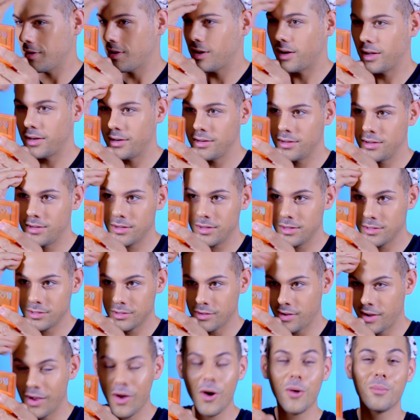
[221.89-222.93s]
a lot. So
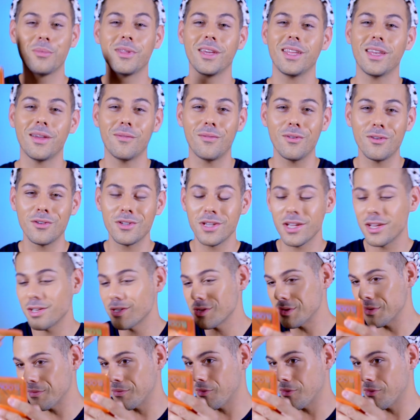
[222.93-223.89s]
I hope they never change the